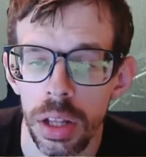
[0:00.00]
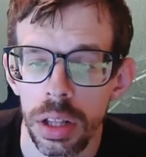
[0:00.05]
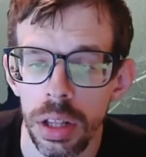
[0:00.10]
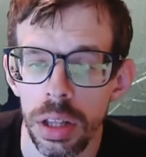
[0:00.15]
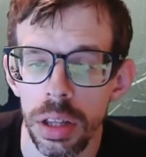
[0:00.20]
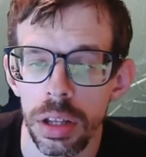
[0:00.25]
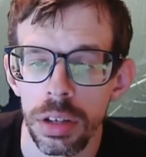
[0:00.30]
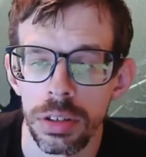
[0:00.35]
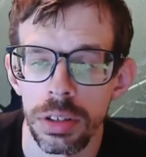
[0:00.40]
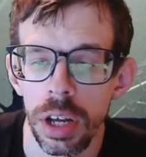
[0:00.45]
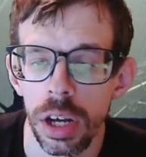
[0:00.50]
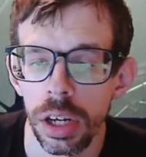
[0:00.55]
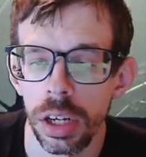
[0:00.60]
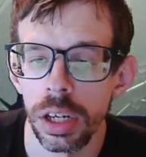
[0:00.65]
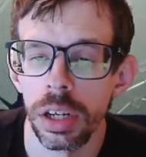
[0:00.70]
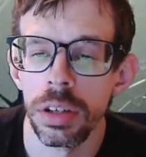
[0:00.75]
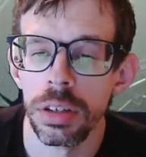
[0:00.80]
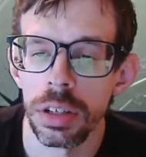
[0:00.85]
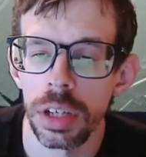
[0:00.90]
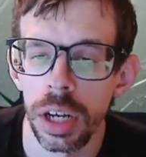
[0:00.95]
The saga
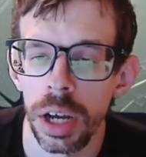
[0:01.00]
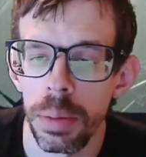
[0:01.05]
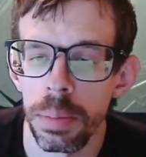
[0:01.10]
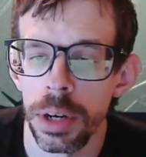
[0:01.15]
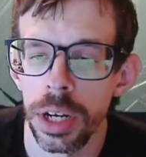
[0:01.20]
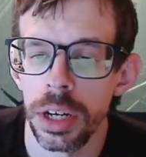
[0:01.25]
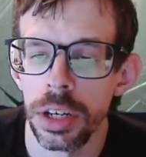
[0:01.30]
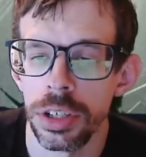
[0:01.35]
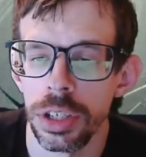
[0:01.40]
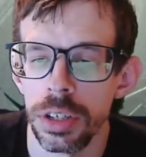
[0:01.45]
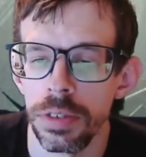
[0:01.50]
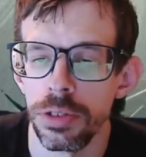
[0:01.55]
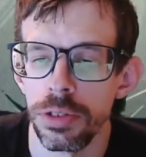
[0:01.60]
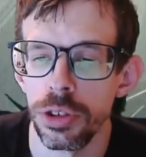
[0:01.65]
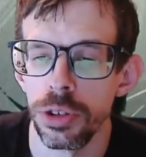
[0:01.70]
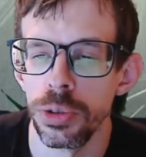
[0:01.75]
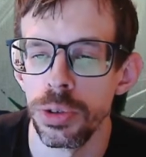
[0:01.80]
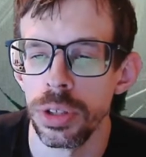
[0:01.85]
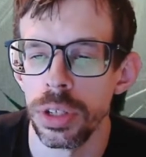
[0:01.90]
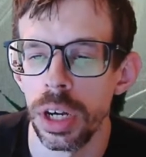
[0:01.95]
is a combination of
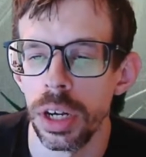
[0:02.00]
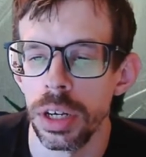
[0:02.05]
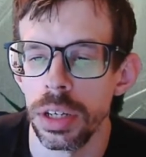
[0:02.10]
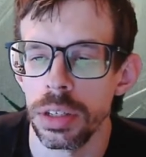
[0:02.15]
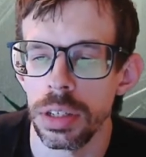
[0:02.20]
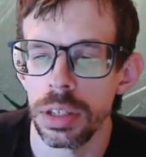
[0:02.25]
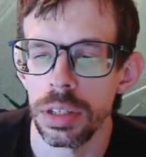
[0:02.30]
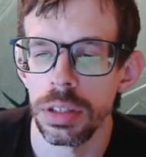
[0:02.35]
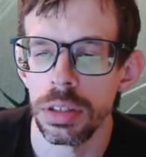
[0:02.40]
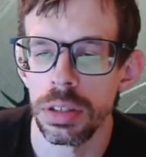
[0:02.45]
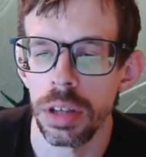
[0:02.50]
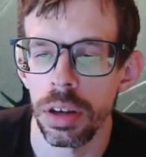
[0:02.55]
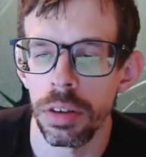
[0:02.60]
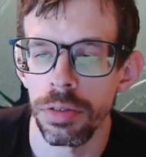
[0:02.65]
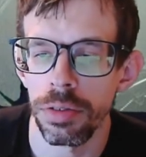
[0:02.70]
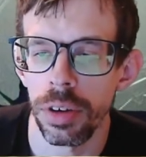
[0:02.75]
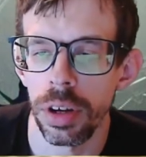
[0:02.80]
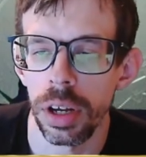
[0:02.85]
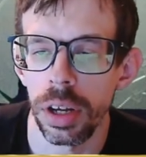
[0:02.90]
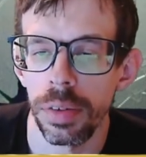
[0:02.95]
true science and
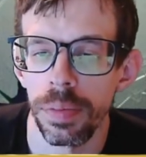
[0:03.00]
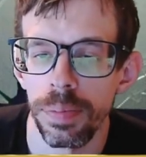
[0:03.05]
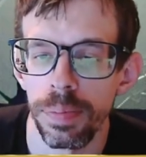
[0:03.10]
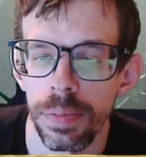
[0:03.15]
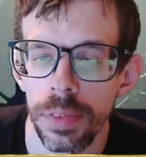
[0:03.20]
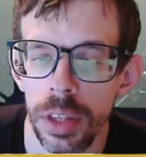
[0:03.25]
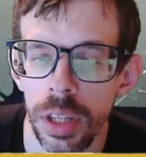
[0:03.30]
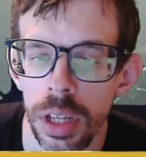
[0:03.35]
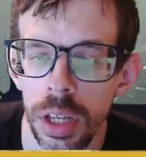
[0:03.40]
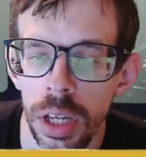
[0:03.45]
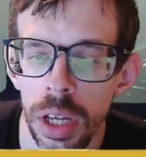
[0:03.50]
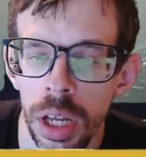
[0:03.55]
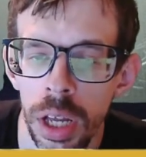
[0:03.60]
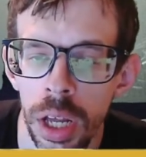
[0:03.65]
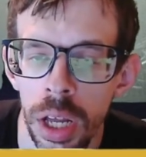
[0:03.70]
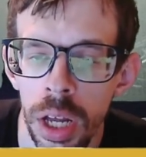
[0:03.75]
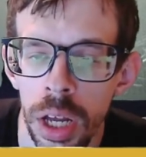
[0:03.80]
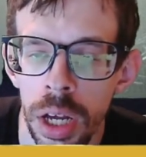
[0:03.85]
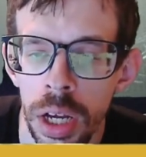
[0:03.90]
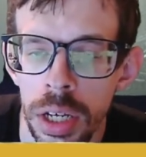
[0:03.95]
sci-fi.
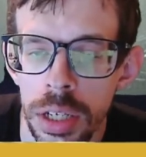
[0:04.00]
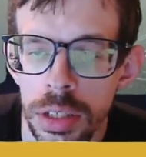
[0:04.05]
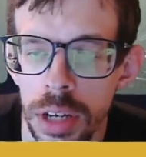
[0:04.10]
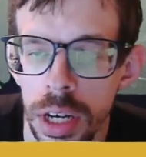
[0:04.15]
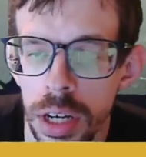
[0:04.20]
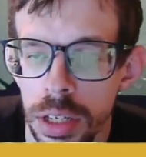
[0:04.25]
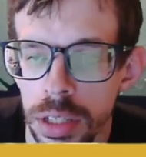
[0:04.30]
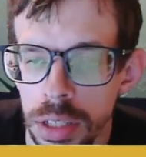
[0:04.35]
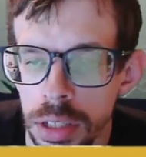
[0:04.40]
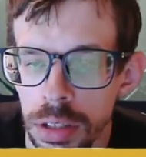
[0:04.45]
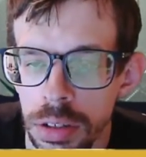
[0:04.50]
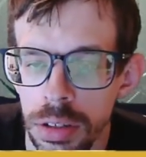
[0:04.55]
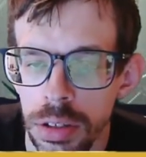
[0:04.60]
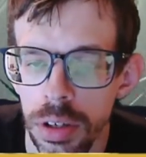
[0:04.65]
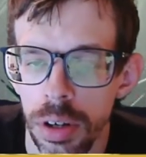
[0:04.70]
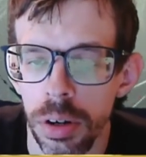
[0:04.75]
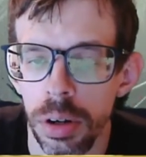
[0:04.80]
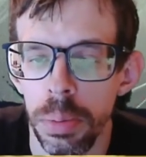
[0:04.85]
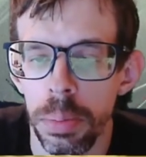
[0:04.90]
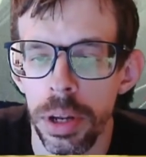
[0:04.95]
Scientists
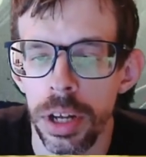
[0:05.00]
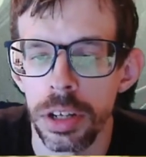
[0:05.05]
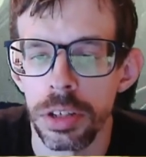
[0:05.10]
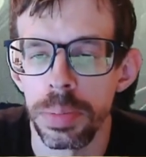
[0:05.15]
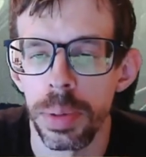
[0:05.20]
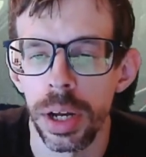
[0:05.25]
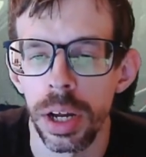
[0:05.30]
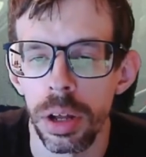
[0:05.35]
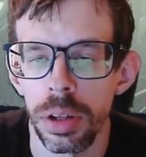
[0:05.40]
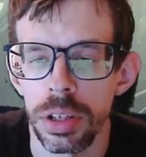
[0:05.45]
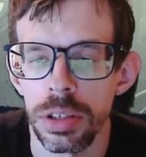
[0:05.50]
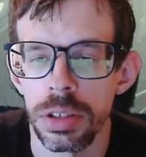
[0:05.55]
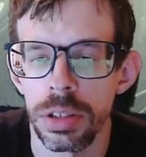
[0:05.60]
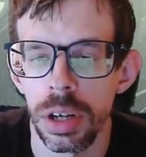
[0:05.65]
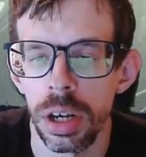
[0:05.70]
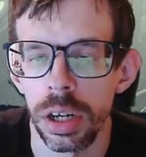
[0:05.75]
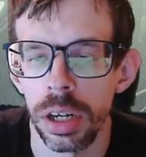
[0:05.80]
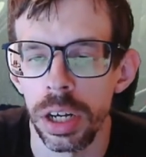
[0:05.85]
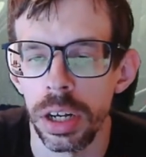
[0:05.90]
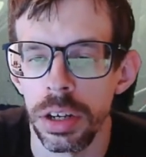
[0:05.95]
are amazed by how the
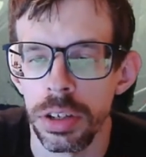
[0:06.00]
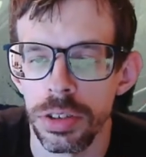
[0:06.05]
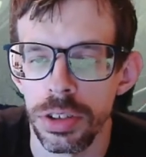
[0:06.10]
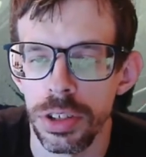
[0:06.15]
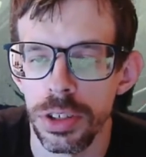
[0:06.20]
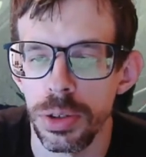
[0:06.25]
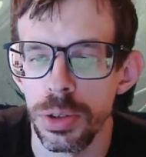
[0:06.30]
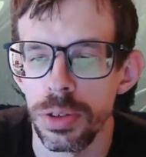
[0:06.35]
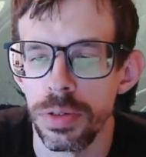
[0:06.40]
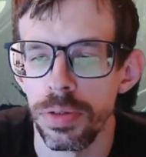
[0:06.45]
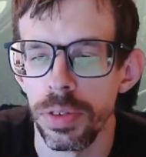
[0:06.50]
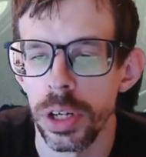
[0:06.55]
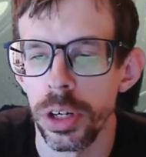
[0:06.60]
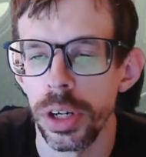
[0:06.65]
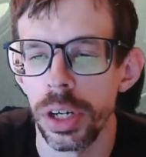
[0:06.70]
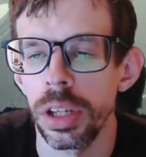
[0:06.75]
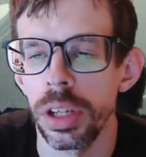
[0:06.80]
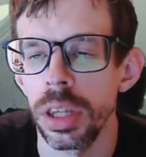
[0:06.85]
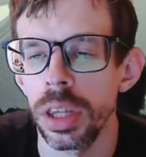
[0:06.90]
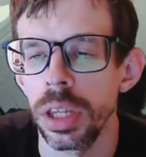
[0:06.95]
saga has used very
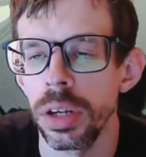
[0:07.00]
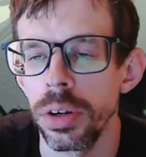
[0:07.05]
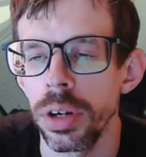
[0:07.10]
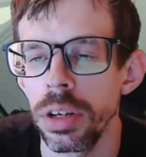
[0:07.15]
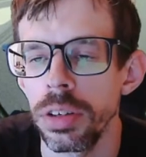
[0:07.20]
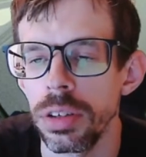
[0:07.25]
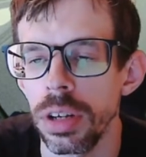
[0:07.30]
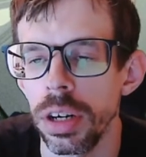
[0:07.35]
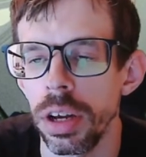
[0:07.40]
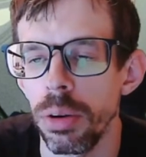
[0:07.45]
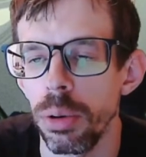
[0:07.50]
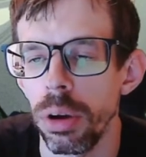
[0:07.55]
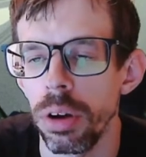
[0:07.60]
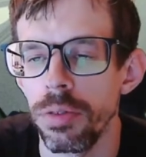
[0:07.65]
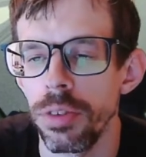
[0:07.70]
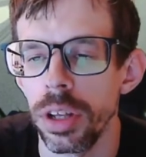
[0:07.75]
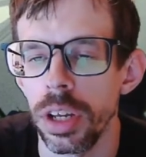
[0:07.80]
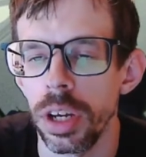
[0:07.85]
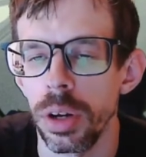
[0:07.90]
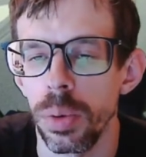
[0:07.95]
good theories on how
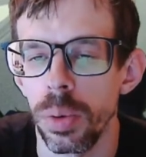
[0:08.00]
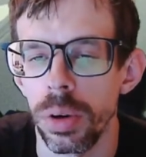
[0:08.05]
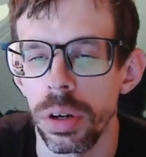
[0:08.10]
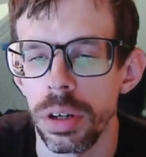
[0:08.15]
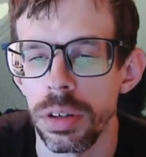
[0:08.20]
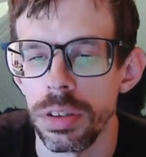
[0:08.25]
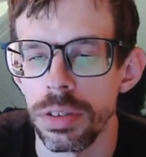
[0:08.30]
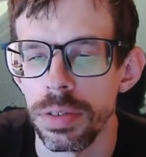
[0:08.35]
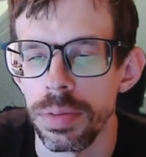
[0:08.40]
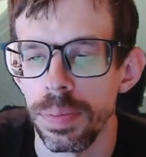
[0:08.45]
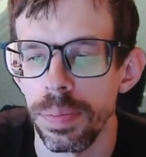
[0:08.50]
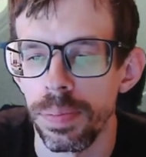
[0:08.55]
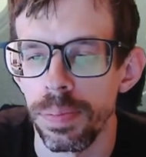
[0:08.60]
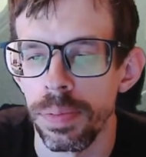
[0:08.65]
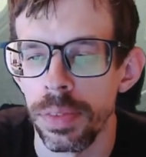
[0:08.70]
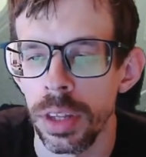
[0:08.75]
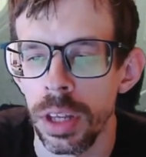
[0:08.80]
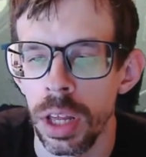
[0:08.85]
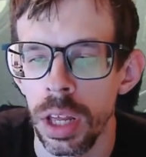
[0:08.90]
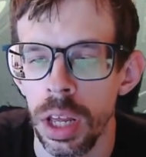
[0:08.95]
everything works.
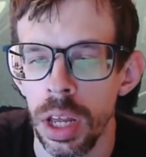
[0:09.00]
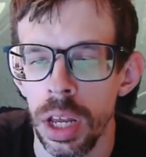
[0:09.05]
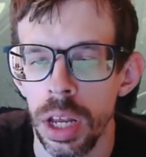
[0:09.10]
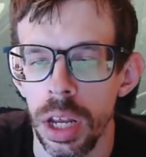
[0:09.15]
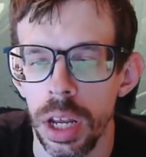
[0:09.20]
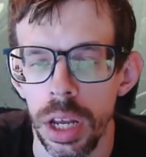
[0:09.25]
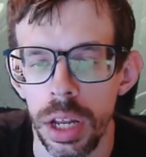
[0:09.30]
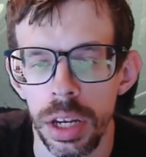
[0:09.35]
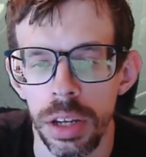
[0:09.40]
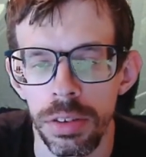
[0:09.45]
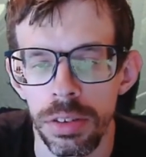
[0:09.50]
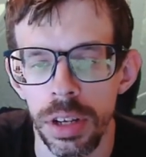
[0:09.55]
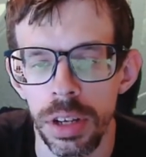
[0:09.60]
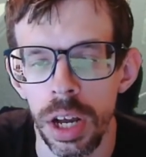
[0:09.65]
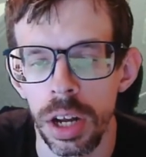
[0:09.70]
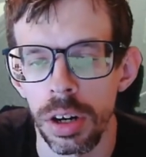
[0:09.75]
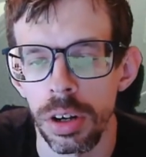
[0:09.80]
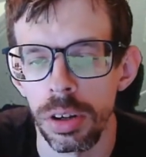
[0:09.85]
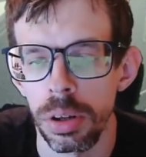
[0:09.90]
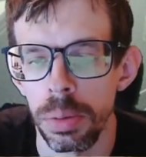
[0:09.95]
It is
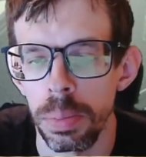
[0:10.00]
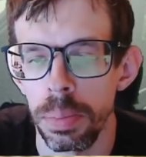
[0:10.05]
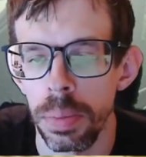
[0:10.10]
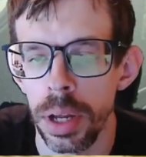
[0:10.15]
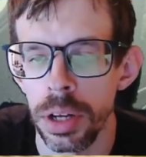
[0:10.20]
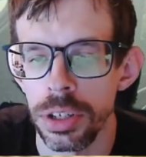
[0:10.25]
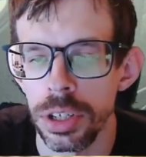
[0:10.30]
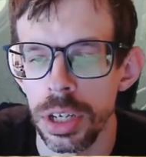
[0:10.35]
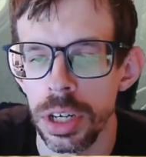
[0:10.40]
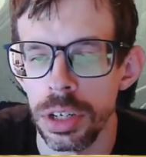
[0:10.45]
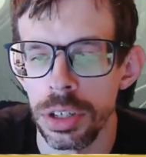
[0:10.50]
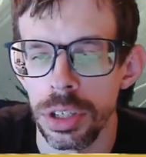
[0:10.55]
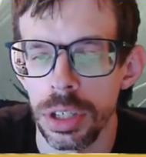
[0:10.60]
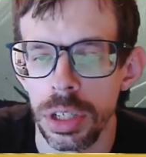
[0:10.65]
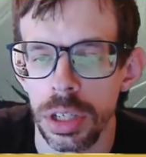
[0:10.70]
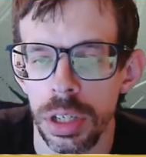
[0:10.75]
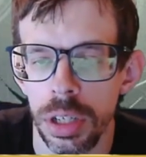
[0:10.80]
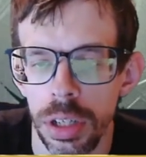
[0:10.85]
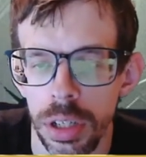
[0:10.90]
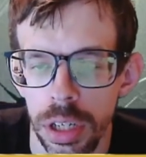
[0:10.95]
not all
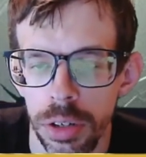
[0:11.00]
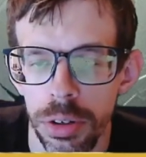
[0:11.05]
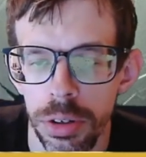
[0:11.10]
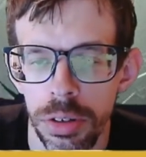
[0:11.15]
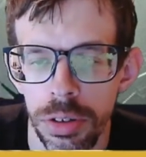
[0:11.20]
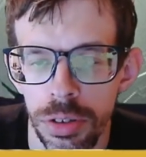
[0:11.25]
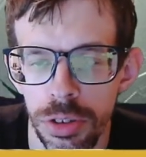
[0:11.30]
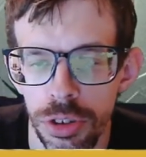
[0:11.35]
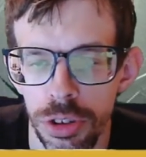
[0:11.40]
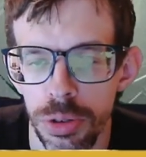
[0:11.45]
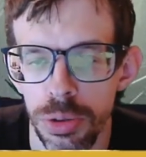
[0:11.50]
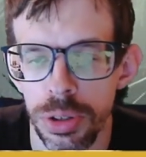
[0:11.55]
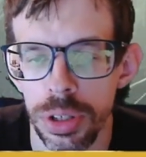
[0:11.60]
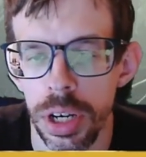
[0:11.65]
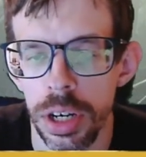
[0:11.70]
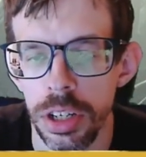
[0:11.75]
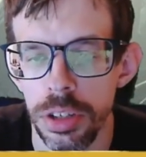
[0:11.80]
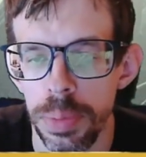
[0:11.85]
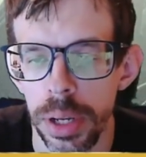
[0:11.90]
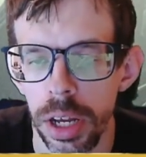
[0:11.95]
imagination. There is true
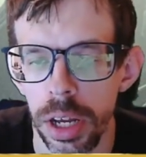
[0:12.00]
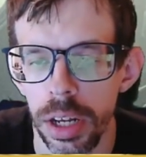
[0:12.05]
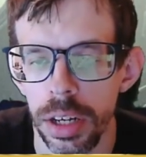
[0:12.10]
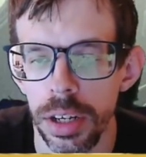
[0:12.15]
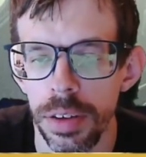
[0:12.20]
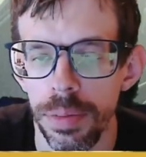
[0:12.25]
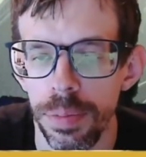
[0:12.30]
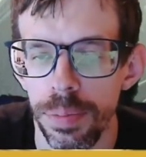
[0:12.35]
science behind it.